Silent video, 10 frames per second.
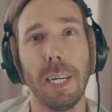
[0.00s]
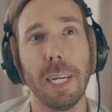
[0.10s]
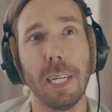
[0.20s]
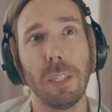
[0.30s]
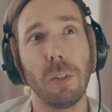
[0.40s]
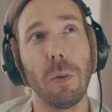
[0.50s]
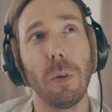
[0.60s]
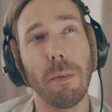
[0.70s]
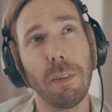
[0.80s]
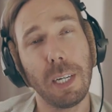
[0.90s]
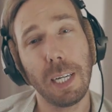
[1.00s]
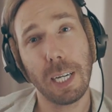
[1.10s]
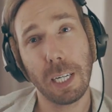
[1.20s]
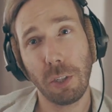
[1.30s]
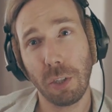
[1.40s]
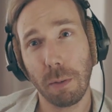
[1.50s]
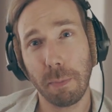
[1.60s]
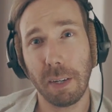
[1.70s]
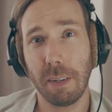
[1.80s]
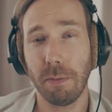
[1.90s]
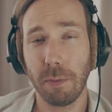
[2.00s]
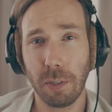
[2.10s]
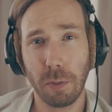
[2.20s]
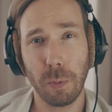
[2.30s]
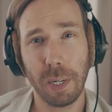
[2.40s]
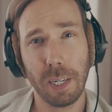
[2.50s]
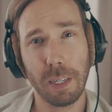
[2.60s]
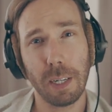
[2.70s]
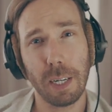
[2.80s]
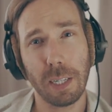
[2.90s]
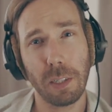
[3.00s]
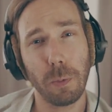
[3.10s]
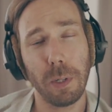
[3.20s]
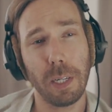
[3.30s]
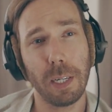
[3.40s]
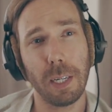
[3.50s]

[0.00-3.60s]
Hey guys, so obviously I shot my first wedding last week